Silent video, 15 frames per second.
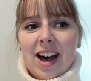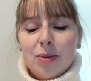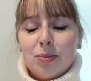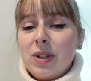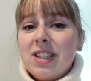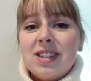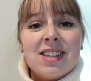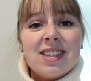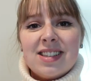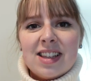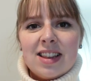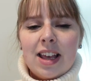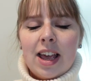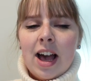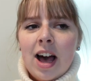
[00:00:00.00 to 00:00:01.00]
pieces
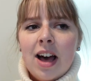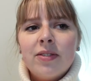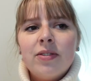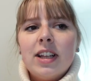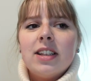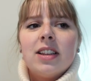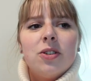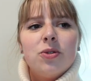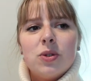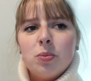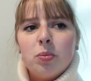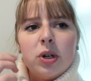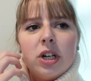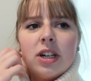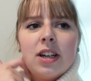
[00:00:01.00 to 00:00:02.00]
that they have. Like, there was a
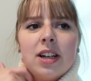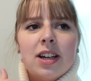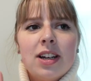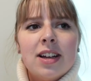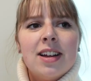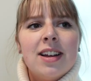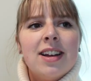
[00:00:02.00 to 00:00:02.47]
book